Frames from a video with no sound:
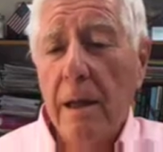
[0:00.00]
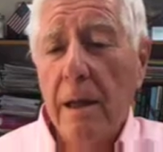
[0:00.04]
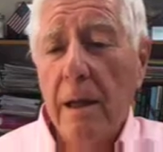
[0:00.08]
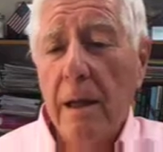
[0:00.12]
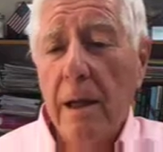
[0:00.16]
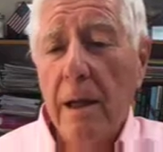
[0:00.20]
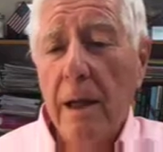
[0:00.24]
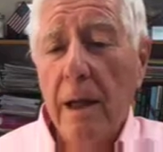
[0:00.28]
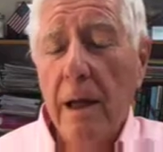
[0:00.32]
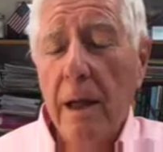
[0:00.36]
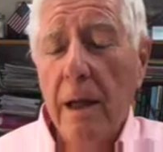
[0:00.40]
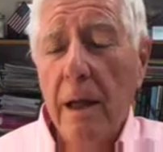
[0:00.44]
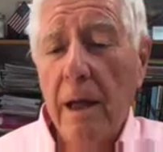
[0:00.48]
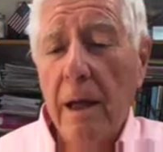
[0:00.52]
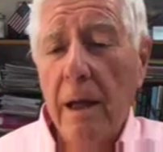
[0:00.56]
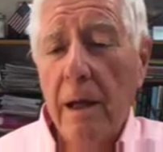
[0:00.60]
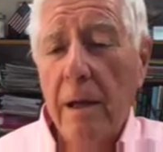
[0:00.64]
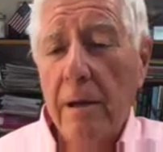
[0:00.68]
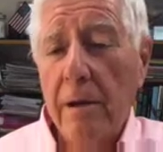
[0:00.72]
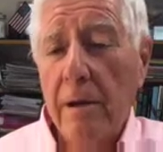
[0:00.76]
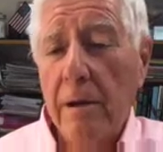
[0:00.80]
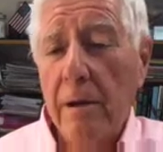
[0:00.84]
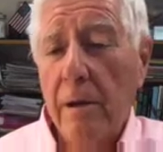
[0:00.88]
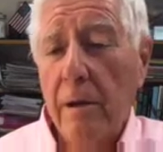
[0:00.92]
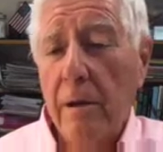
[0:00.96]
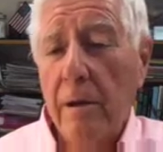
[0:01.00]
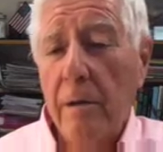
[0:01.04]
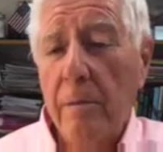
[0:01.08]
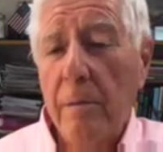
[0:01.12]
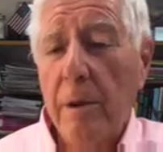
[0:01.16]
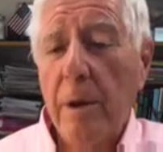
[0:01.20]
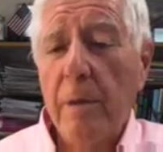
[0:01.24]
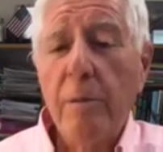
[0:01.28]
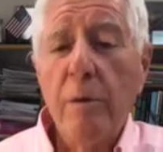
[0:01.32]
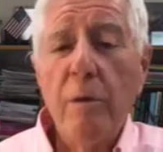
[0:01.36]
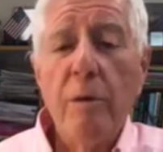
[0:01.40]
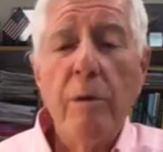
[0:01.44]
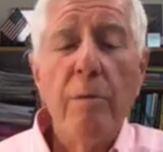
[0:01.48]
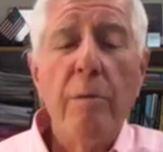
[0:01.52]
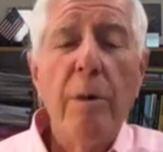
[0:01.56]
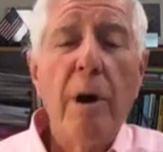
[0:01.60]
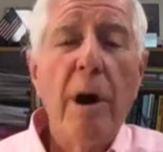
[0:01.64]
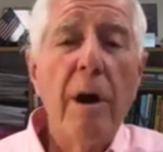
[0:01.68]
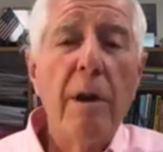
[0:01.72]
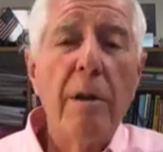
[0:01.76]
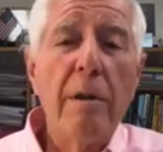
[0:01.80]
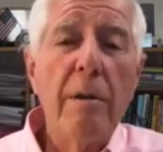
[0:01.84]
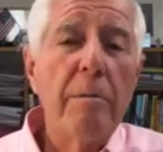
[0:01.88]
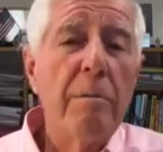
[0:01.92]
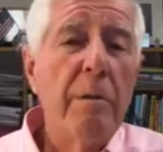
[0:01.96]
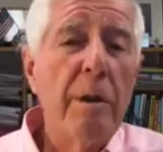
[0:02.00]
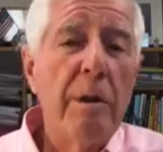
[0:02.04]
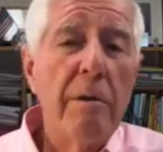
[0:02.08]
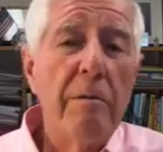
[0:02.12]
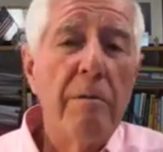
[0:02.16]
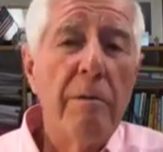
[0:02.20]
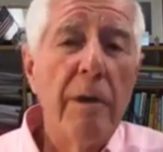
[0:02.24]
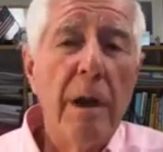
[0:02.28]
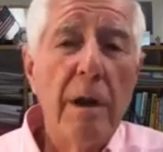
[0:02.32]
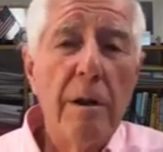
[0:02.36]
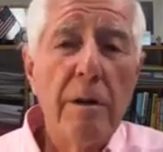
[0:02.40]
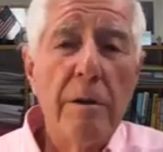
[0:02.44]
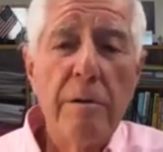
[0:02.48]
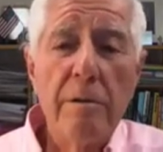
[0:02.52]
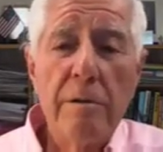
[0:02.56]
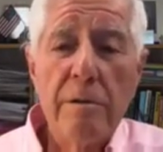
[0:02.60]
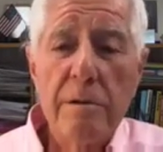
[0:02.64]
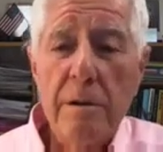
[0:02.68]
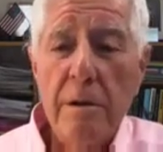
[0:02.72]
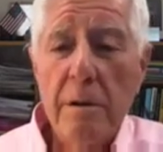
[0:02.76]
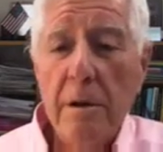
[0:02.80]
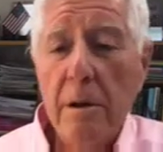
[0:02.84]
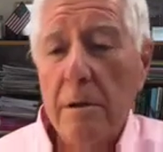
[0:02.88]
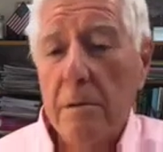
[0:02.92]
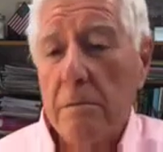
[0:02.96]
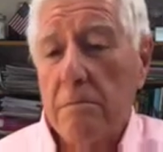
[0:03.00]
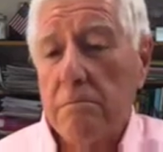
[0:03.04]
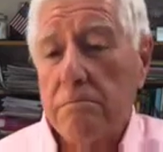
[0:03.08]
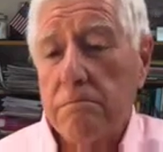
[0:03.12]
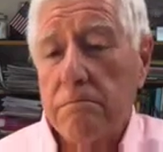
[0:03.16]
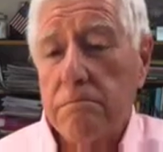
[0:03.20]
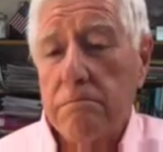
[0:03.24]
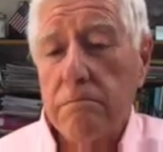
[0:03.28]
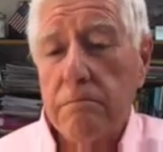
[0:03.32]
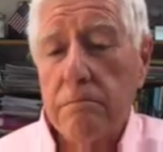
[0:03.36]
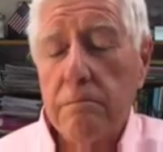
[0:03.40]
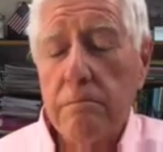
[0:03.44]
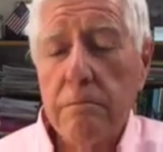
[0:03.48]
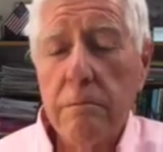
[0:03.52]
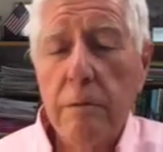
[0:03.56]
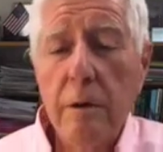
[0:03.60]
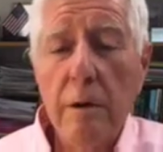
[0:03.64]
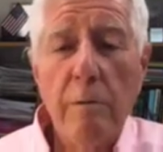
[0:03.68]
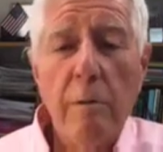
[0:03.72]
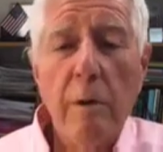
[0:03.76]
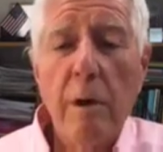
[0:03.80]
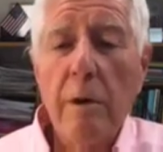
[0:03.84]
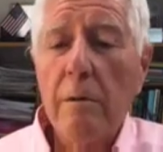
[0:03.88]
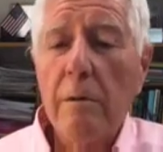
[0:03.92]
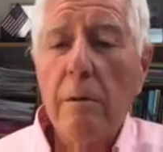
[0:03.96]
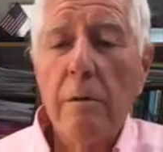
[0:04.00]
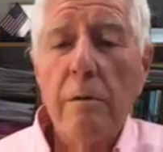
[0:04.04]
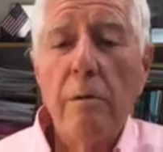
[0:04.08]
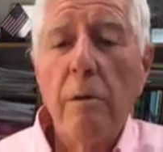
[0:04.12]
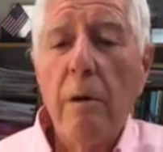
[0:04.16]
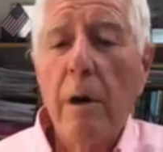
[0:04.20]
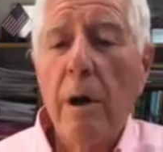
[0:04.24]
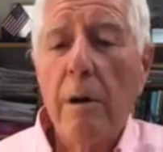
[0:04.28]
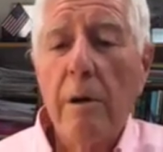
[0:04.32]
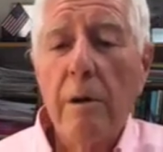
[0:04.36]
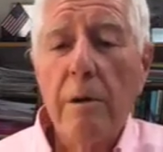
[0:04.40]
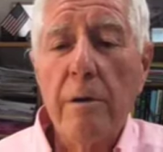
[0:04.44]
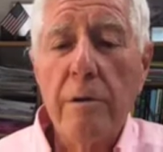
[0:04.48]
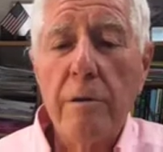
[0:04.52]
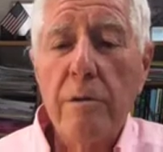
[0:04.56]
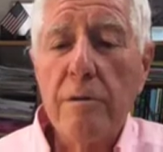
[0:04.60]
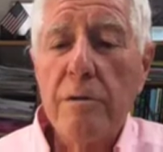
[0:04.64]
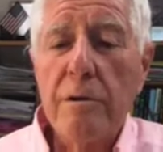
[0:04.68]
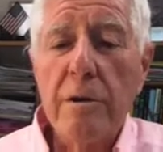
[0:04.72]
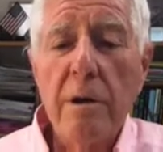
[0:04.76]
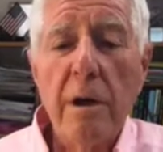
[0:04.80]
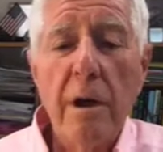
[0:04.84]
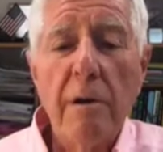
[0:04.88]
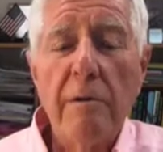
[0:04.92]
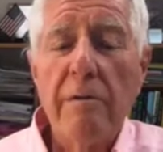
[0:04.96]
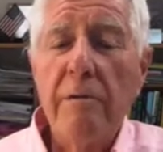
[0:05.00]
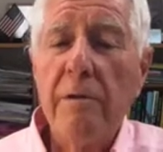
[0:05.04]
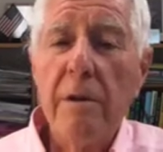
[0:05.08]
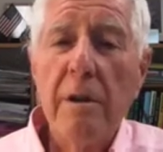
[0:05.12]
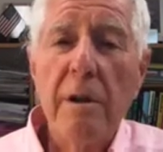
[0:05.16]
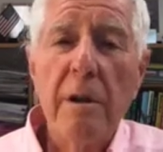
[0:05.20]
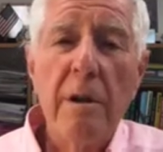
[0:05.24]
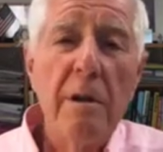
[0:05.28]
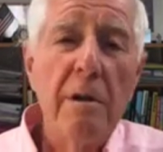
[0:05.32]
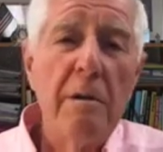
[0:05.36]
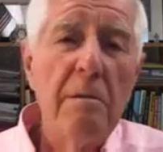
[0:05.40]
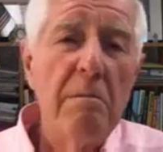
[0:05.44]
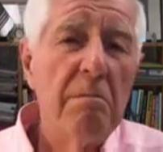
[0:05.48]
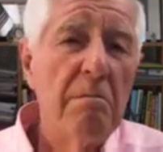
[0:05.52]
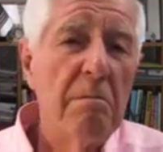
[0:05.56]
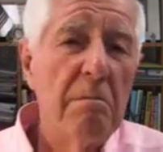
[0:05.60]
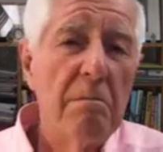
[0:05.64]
And the people who buy them, their values are, we want to acquire a used RV,